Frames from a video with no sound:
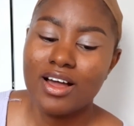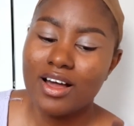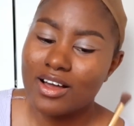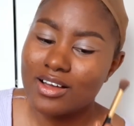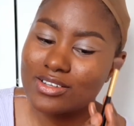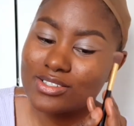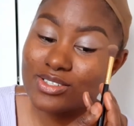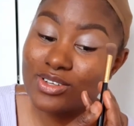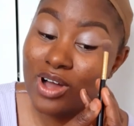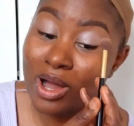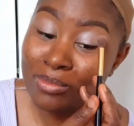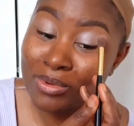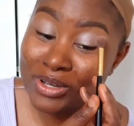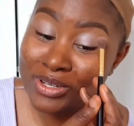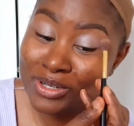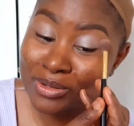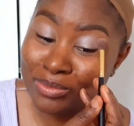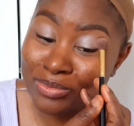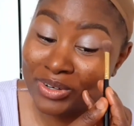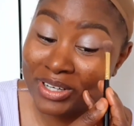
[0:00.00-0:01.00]
So I'm
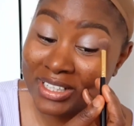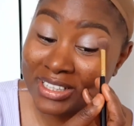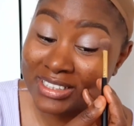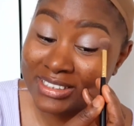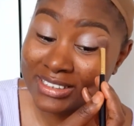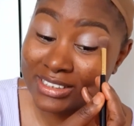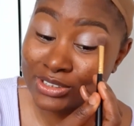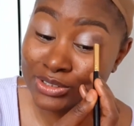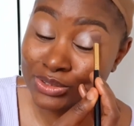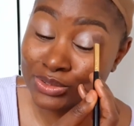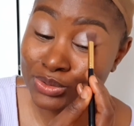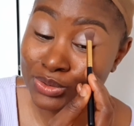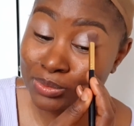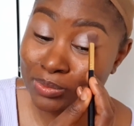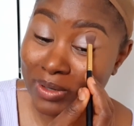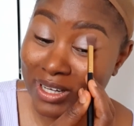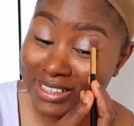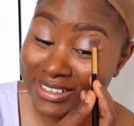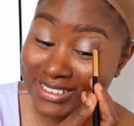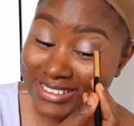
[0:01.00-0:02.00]
going to break this into two
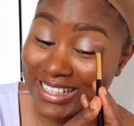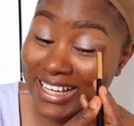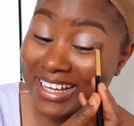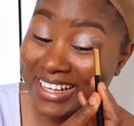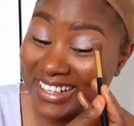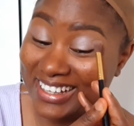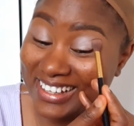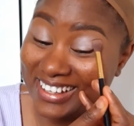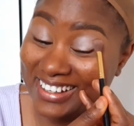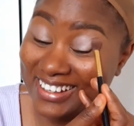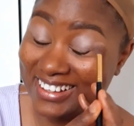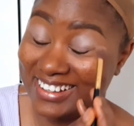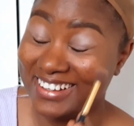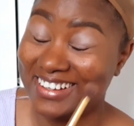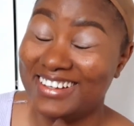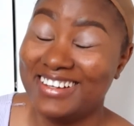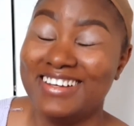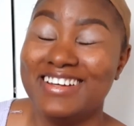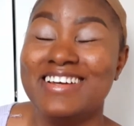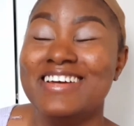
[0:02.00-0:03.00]
parts.
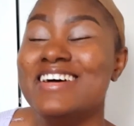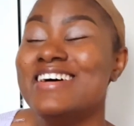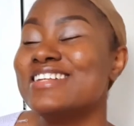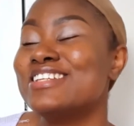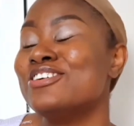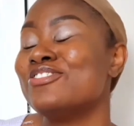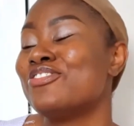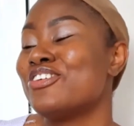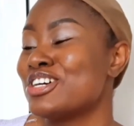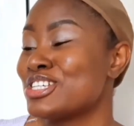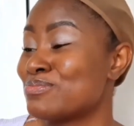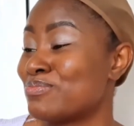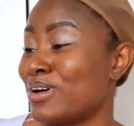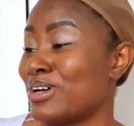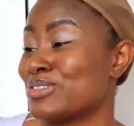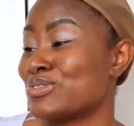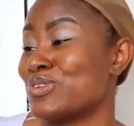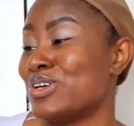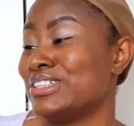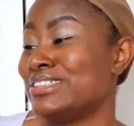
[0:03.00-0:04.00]
The first
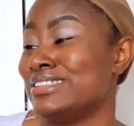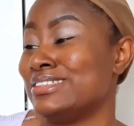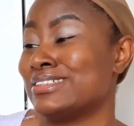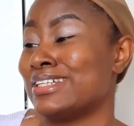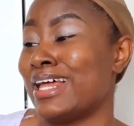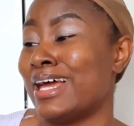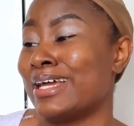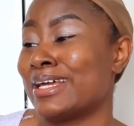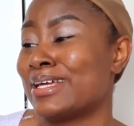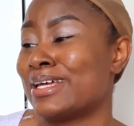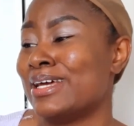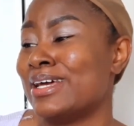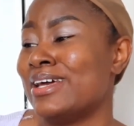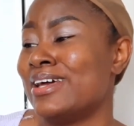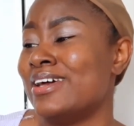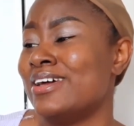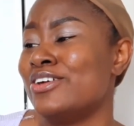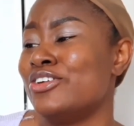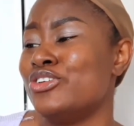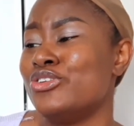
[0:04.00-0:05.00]
part where she's like,
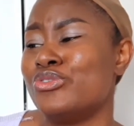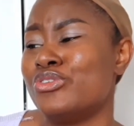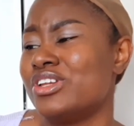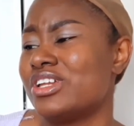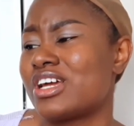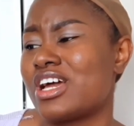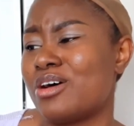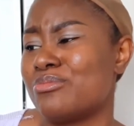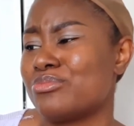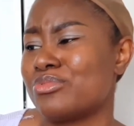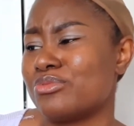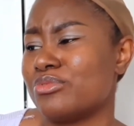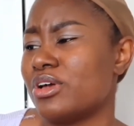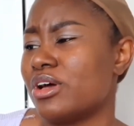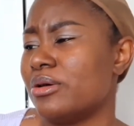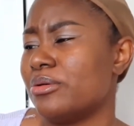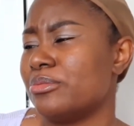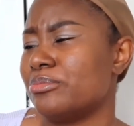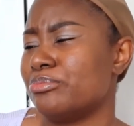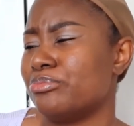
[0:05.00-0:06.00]
you really can't
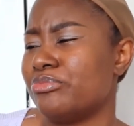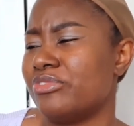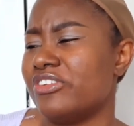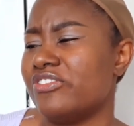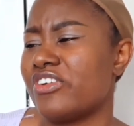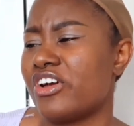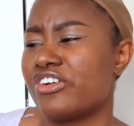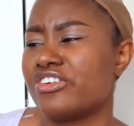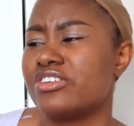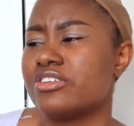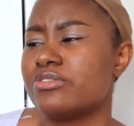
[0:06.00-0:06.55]
be very